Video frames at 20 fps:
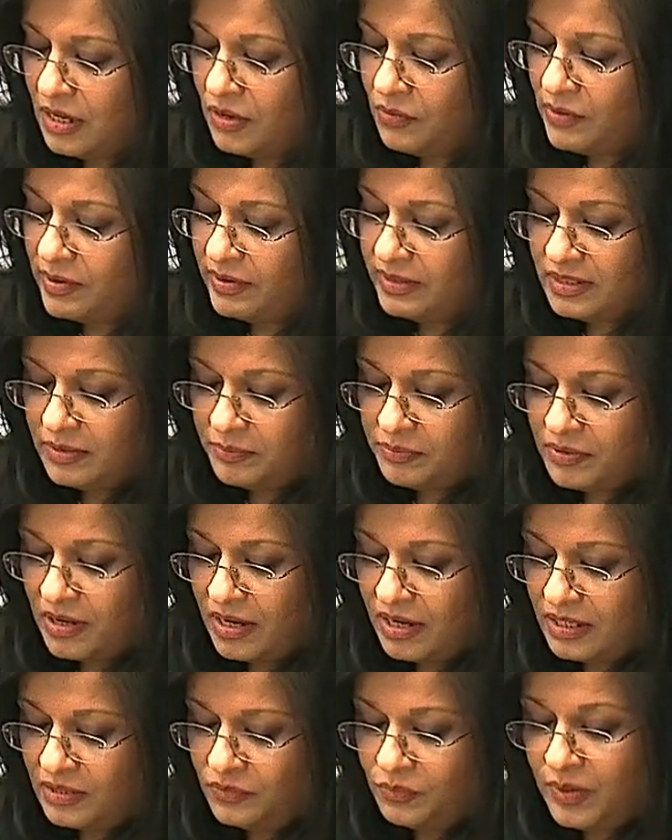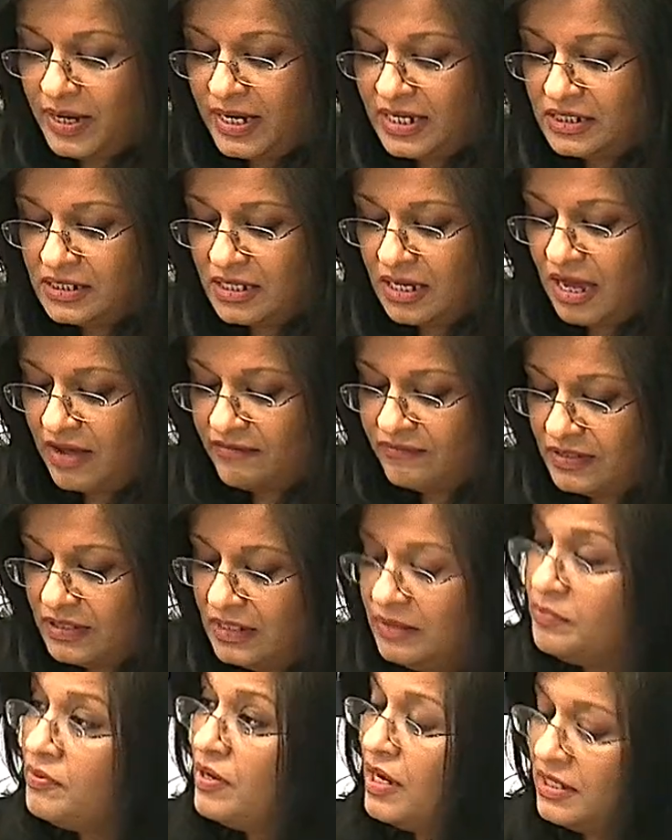wherein the bride wed a
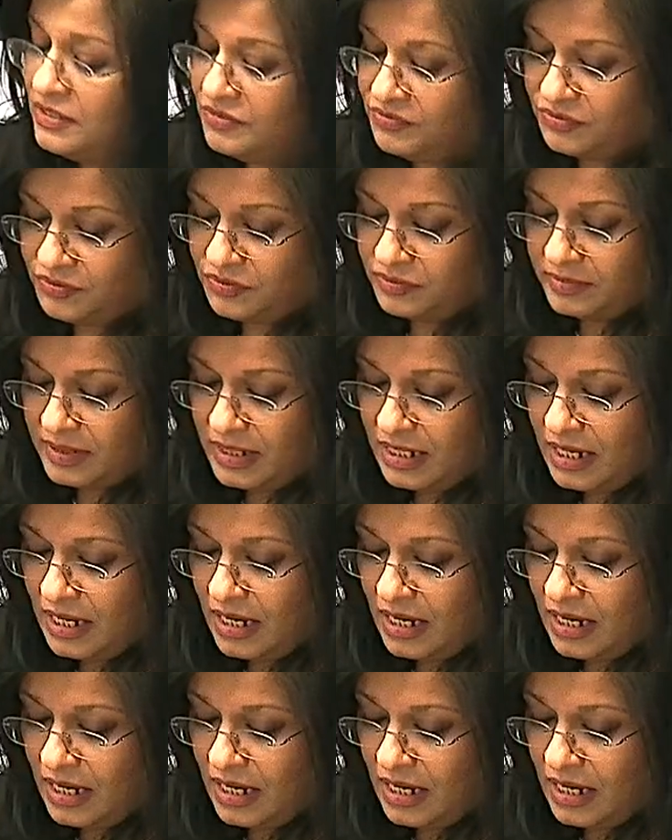heavenly bridegroom